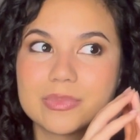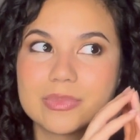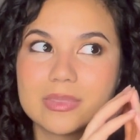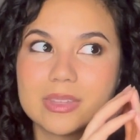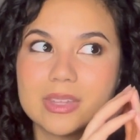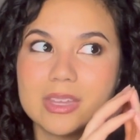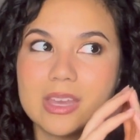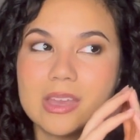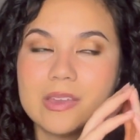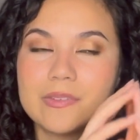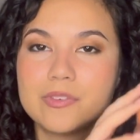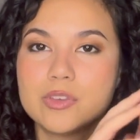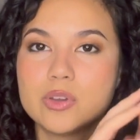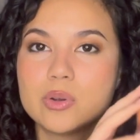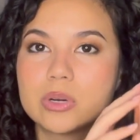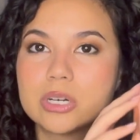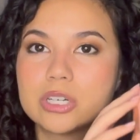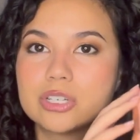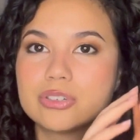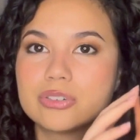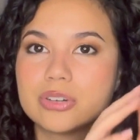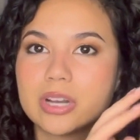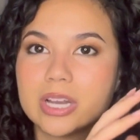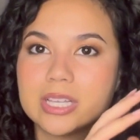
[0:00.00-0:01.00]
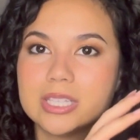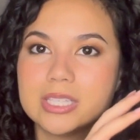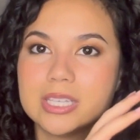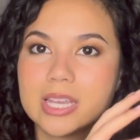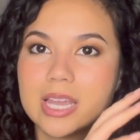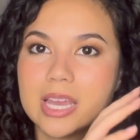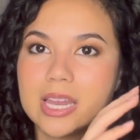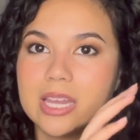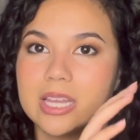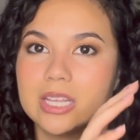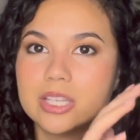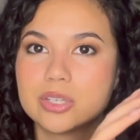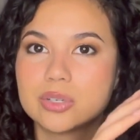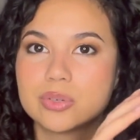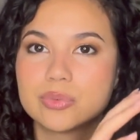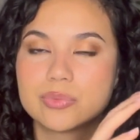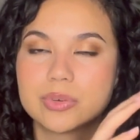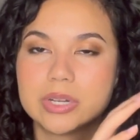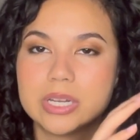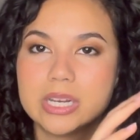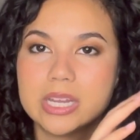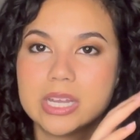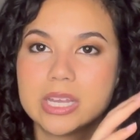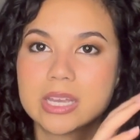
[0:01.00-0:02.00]
if you are trying to get into
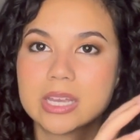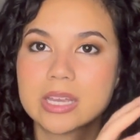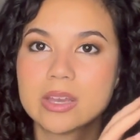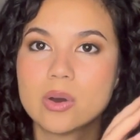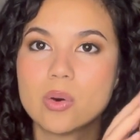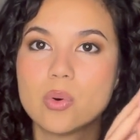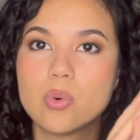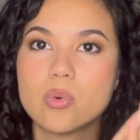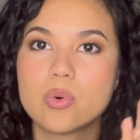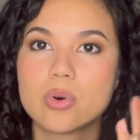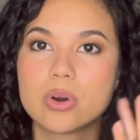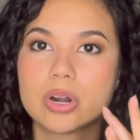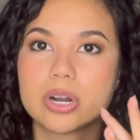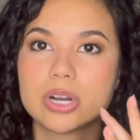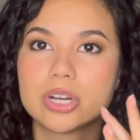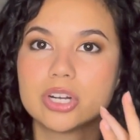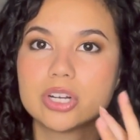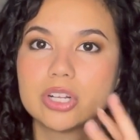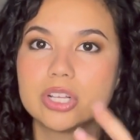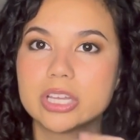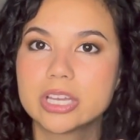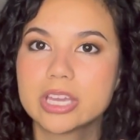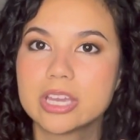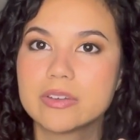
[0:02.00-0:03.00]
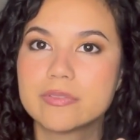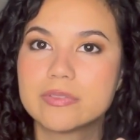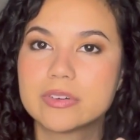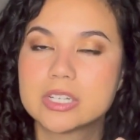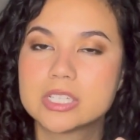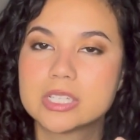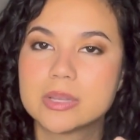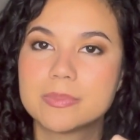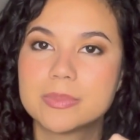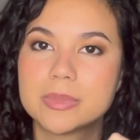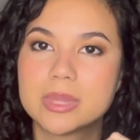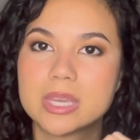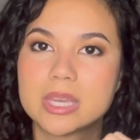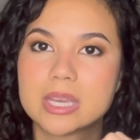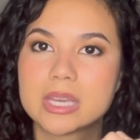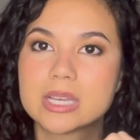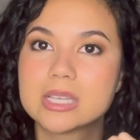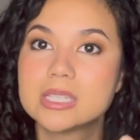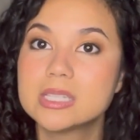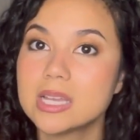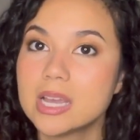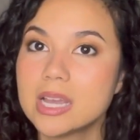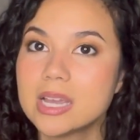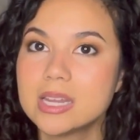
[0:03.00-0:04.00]
reading or you're looking for something
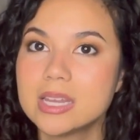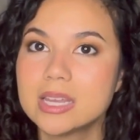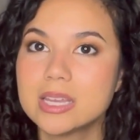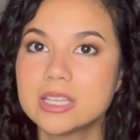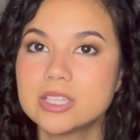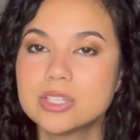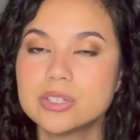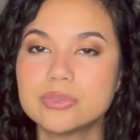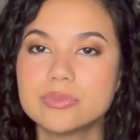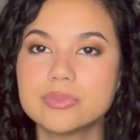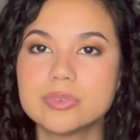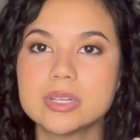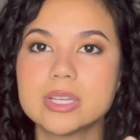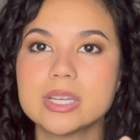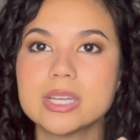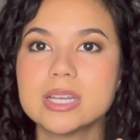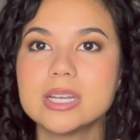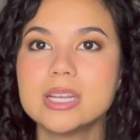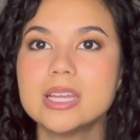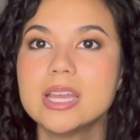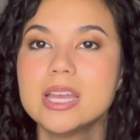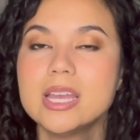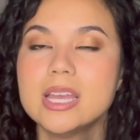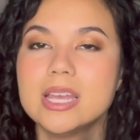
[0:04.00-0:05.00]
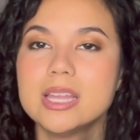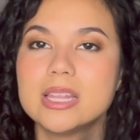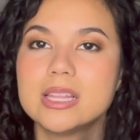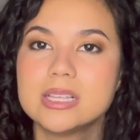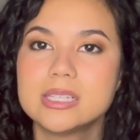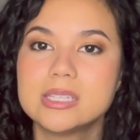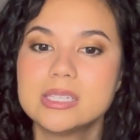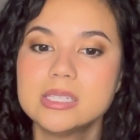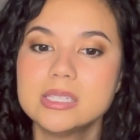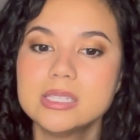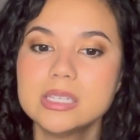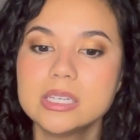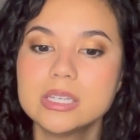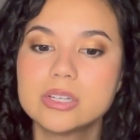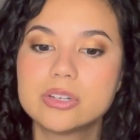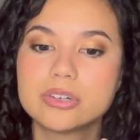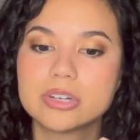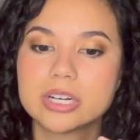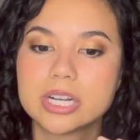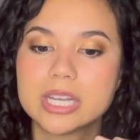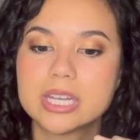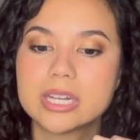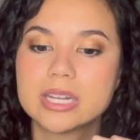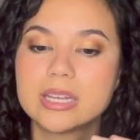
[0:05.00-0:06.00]
exciting to read. This is a
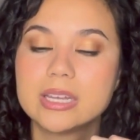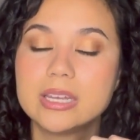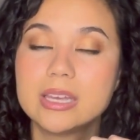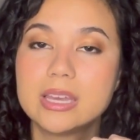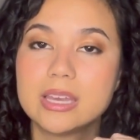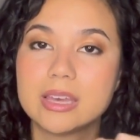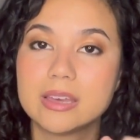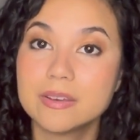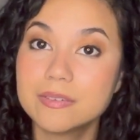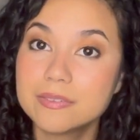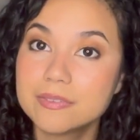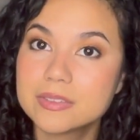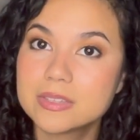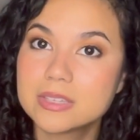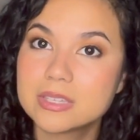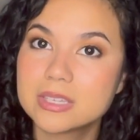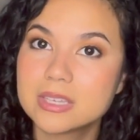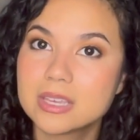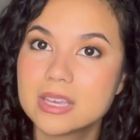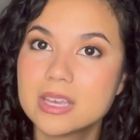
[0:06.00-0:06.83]
great gift